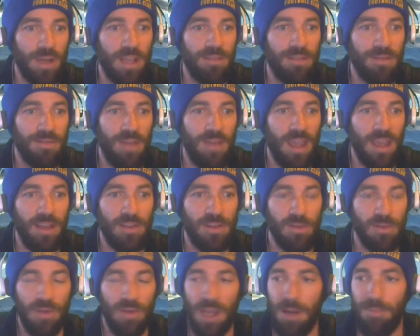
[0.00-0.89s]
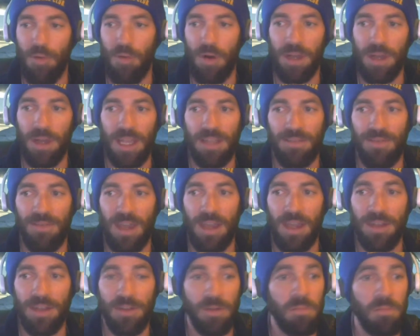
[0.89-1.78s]
Vegas or get a point against
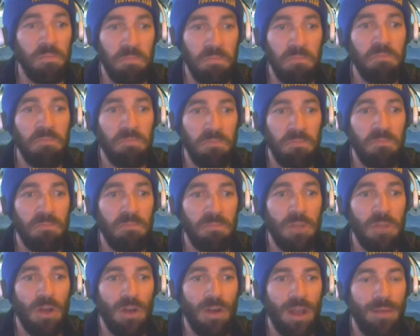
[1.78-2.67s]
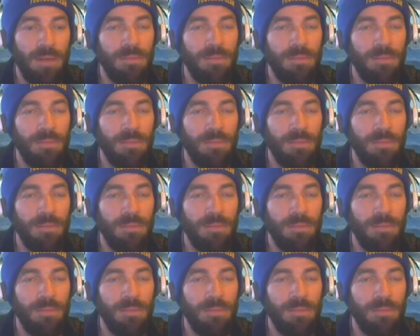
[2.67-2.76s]
Vegas, you're in.